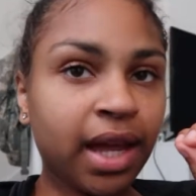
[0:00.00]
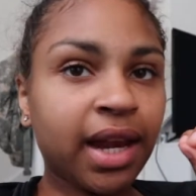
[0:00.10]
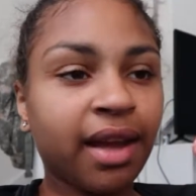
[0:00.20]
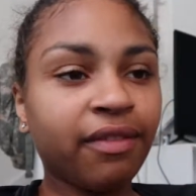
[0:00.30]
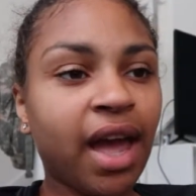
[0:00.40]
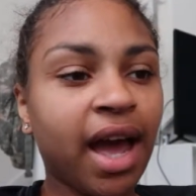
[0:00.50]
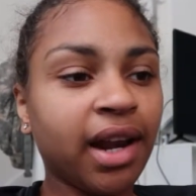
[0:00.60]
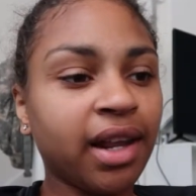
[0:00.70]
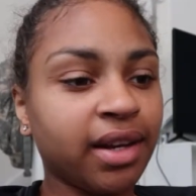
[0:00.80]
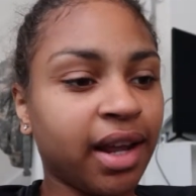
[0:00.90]
and I've
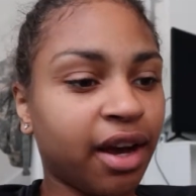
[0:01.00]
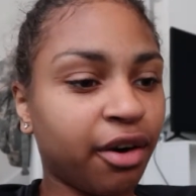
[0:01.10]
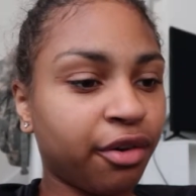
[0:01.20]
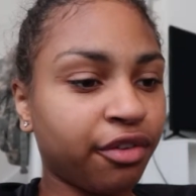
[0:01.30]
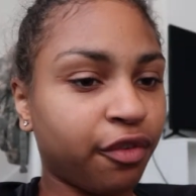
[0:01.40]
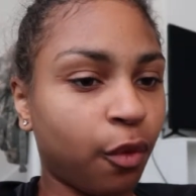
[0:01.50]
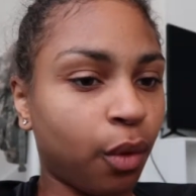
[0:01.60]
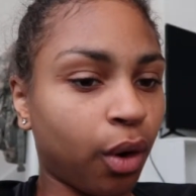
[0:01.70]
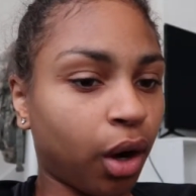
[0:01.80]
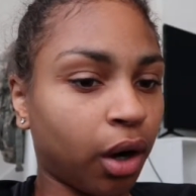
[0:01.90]
had it now
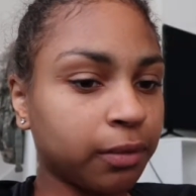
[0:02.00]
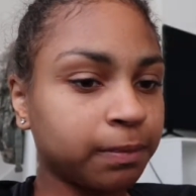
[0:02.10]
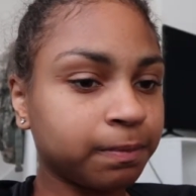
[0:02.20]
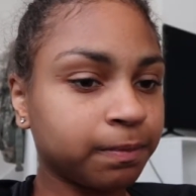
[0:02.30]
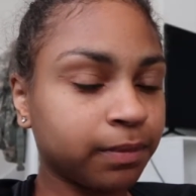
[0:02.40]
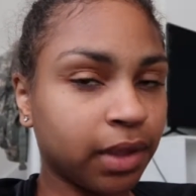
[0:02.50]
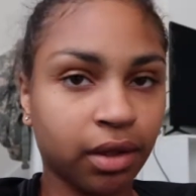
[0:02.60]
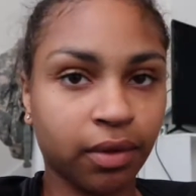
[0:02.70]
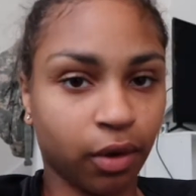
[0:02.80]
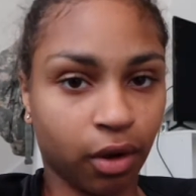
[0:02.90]
for I
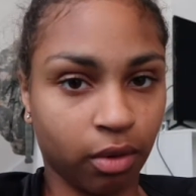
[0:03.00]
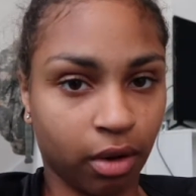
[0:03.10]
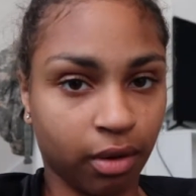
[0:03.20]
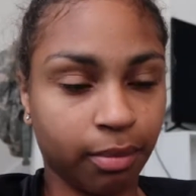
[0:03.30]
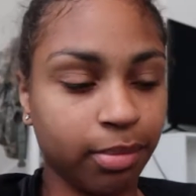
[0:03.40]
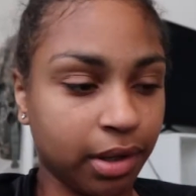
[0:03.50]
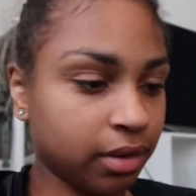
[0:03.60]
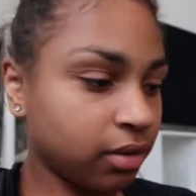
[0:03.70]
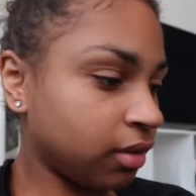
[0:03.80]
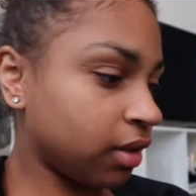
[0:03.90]
don't even know how long,
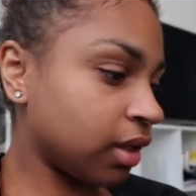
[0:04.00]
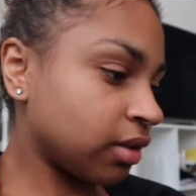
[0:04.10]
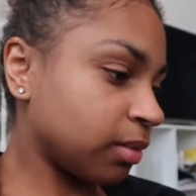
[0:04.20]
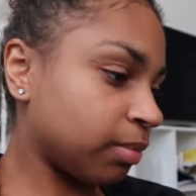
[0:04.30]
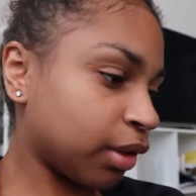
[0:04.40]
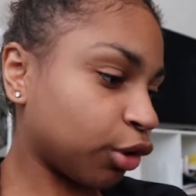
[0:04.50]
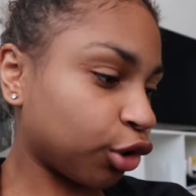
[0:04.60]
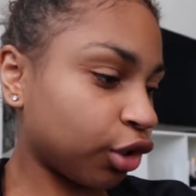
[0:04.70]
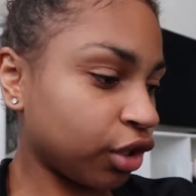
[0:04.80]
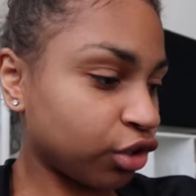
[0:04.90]
but it's been
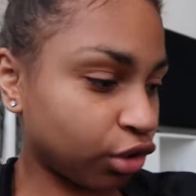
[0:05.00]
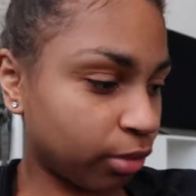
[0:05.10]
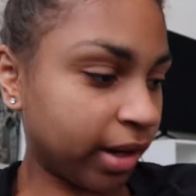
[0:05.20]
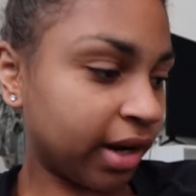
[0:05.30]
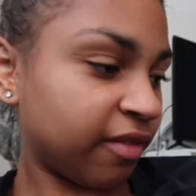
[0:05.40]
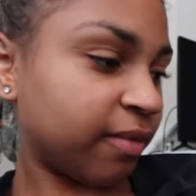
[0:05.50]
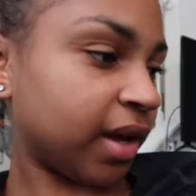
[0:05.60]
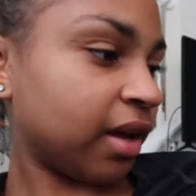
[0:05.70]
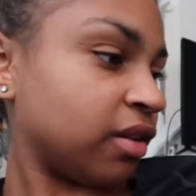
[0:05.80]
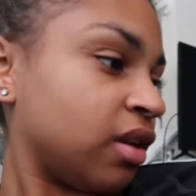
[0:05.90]
hurting so bad. I've
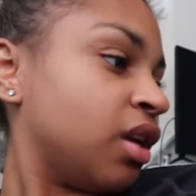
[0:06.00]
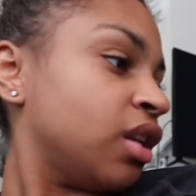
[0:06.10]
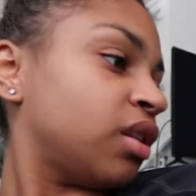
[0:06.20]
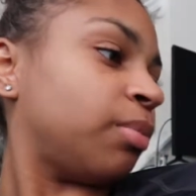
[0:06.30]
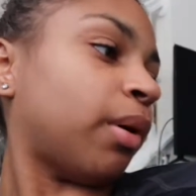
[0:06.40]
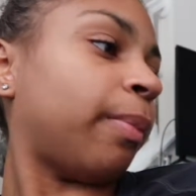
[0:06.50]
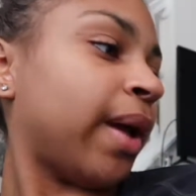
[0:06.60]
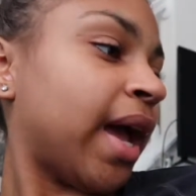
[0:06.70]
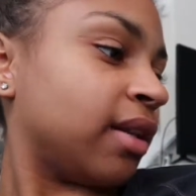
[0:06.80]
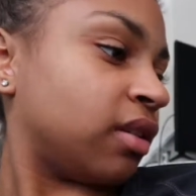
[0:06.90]
had to put
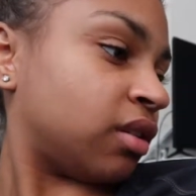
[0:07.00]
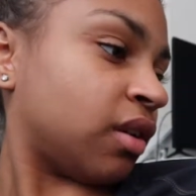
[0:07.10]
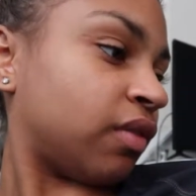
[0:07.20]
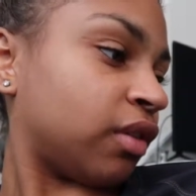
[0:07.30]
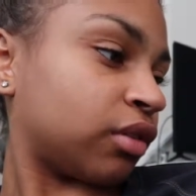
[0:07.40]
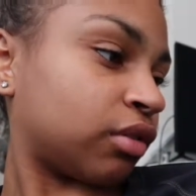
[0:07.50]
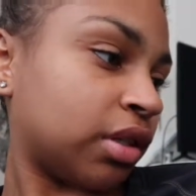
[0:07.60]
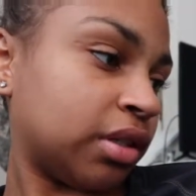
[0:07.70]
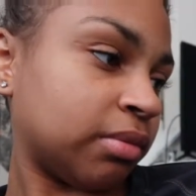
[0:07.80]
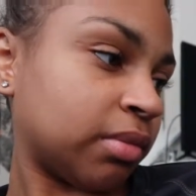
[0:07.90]
pads and stuff. It looks
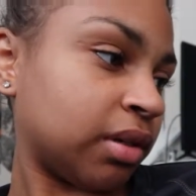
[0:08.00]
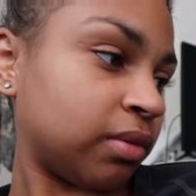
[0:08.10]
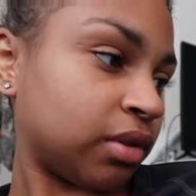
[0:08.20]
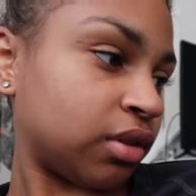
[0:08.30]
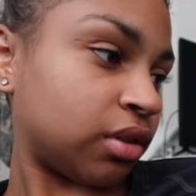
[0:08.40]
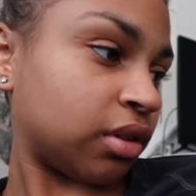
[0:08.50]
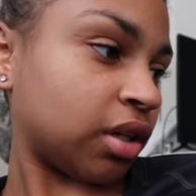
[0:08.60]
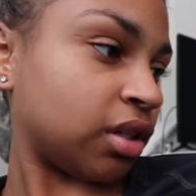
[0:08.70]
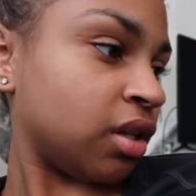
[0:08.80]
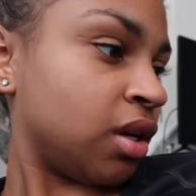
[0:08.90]
crazy. I'm not even going to show you
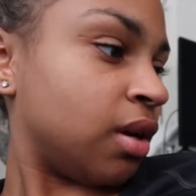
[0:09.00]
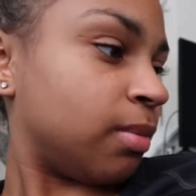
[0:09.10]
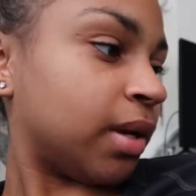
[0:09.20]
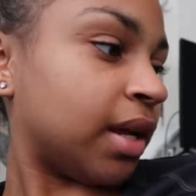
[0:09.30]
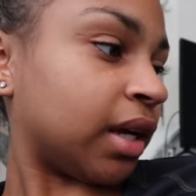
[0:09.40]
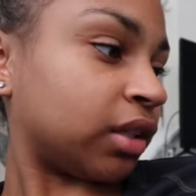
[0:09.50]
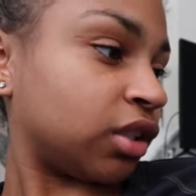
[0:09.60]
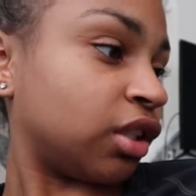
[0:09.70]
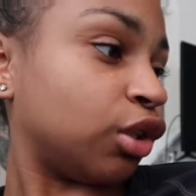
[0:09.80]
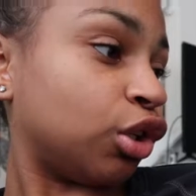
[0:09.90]
guys. But it
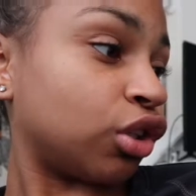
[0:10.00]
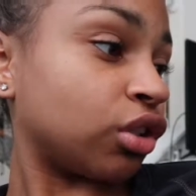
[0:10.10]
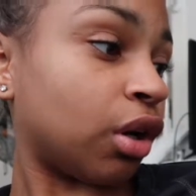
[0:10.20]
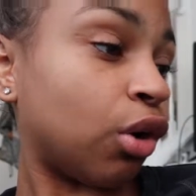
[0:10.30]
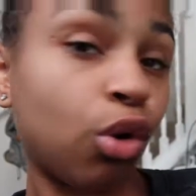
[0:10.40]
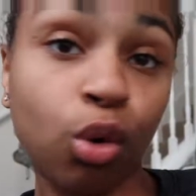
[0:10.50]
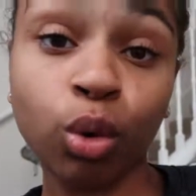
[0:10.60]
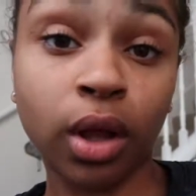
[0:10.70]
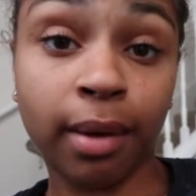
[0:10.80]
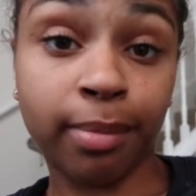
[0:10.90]
actually looks a
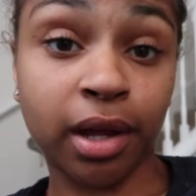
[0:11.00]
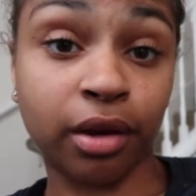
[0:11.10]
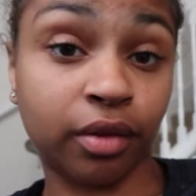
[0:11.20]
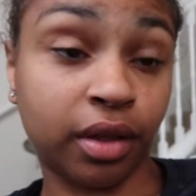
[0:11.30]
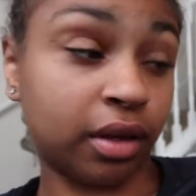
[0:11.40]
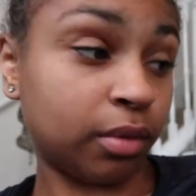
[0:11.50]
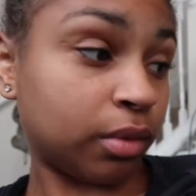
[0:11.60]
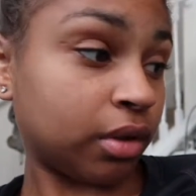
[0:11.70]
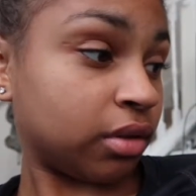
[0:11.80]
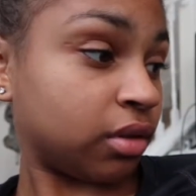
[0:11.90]
whole lot better than it
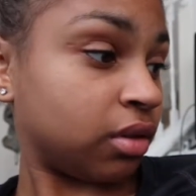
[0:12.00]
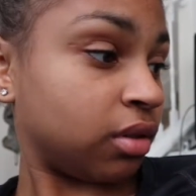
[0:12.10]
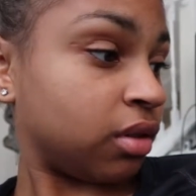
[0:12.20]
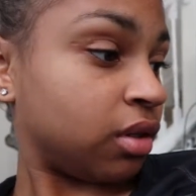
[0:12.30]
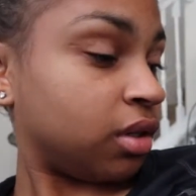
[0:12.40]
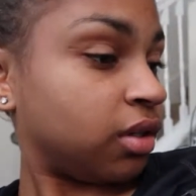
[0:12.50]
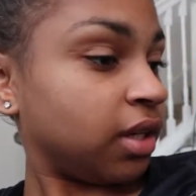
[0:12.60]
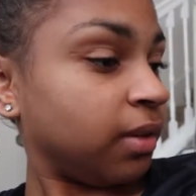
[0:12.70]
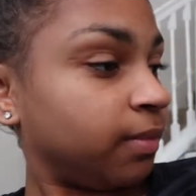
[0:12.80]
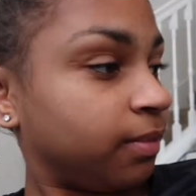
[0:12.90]
was.
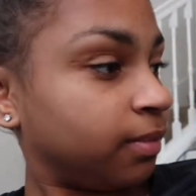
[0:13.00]
See?